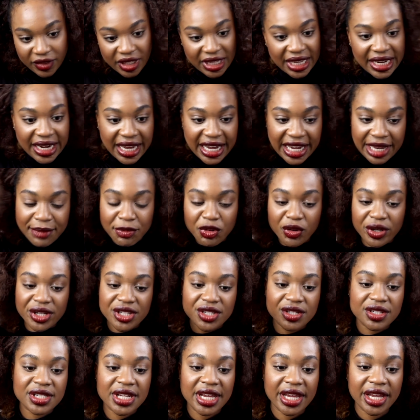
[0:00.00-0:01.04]
And I'm going
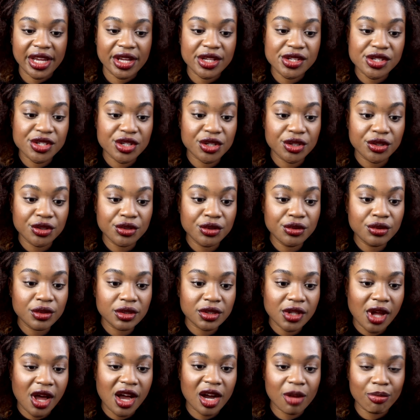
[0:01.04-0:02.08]
to take 2
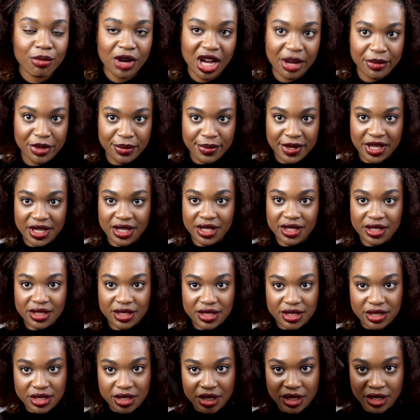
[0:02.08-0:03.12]
long bobby
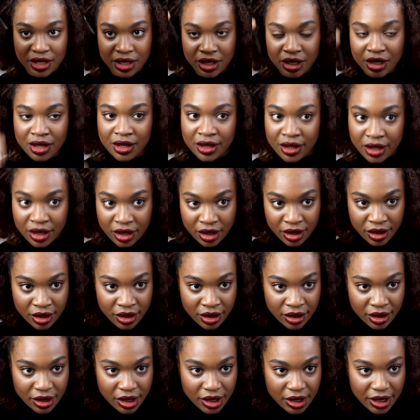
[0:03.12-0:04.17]
pins
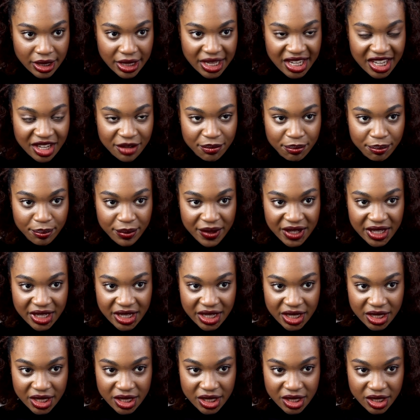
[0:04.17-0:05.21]
and
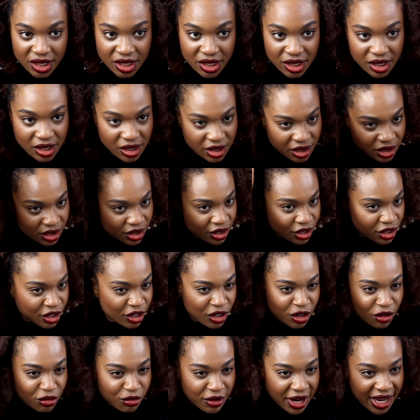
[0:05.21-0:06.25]
pin
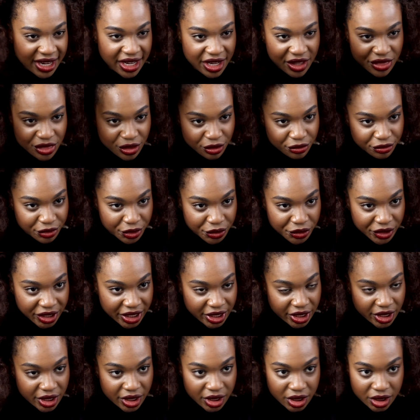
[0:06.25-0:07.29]
right at the root
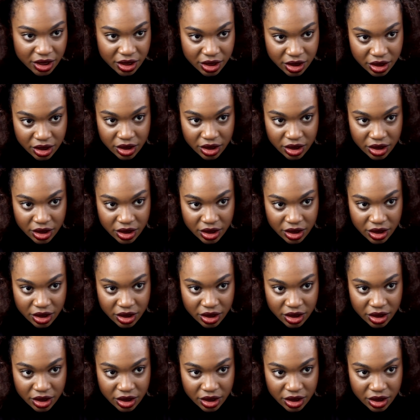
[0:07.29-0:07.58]
here.